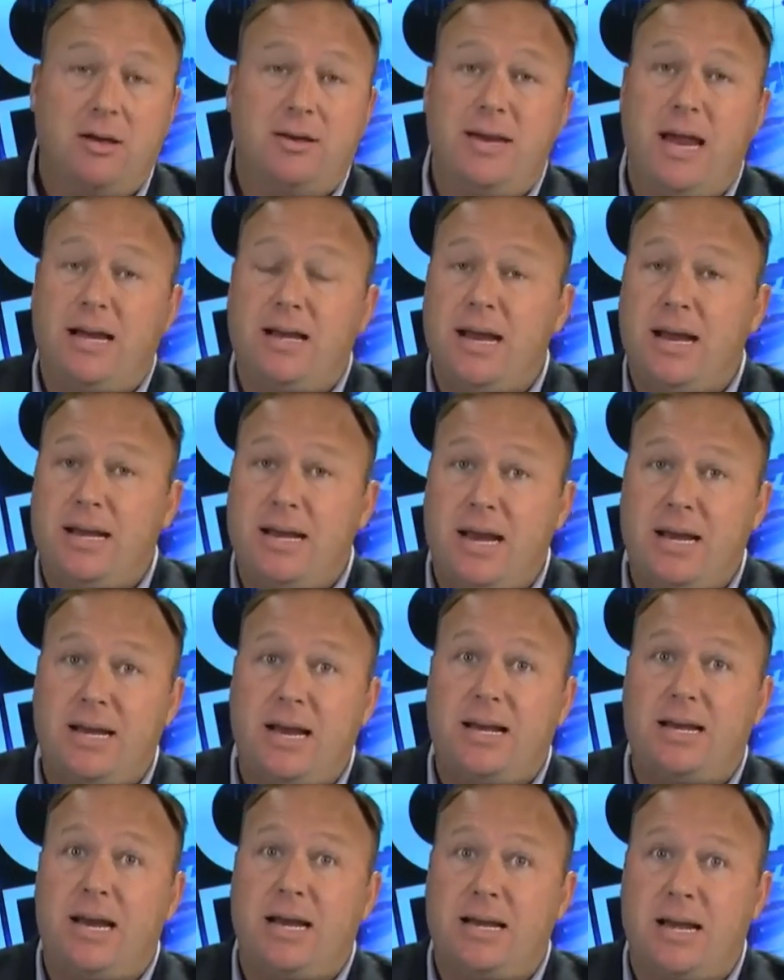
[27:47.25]
Ding, ding, ding,
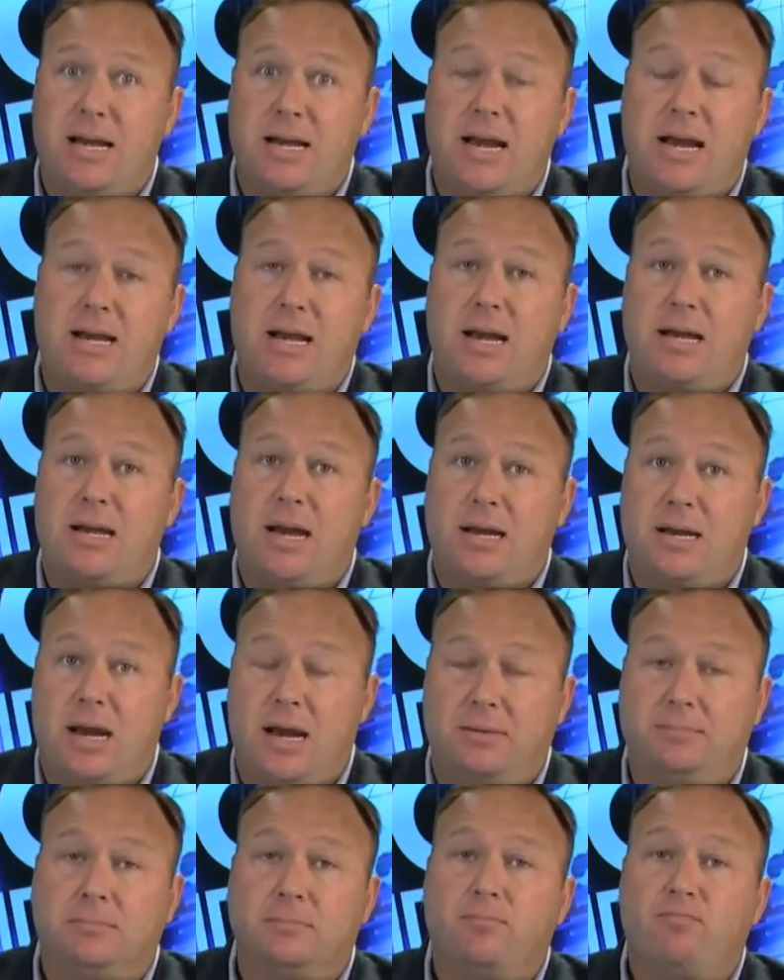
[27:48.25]
ding, ding, ding, ding, ding, ding,
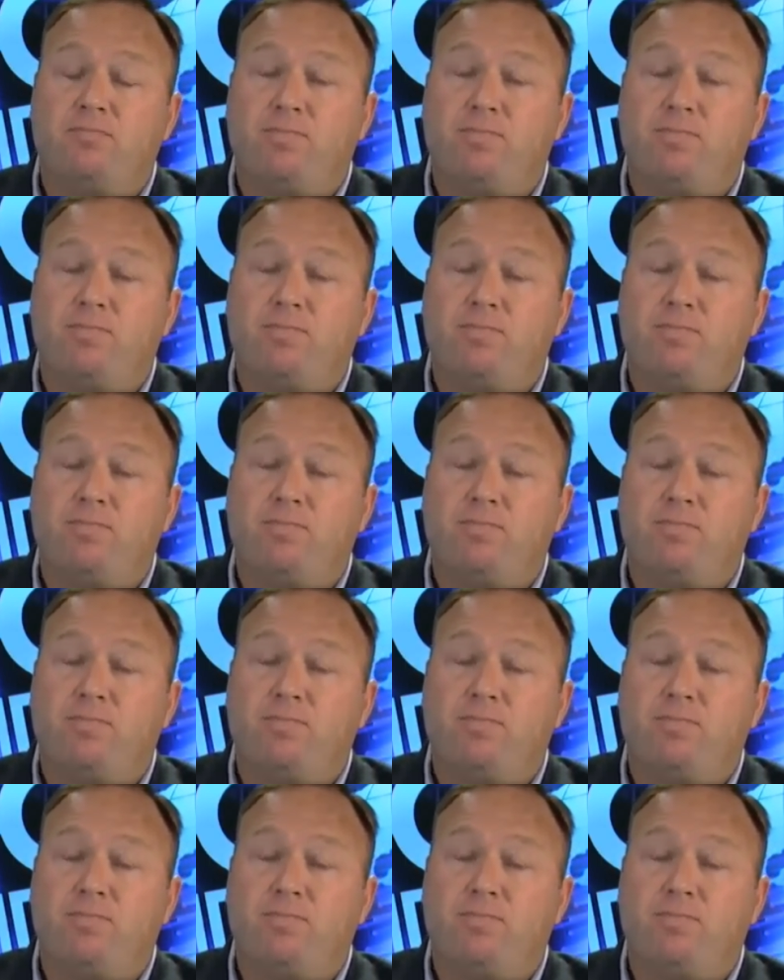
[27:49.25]
ding.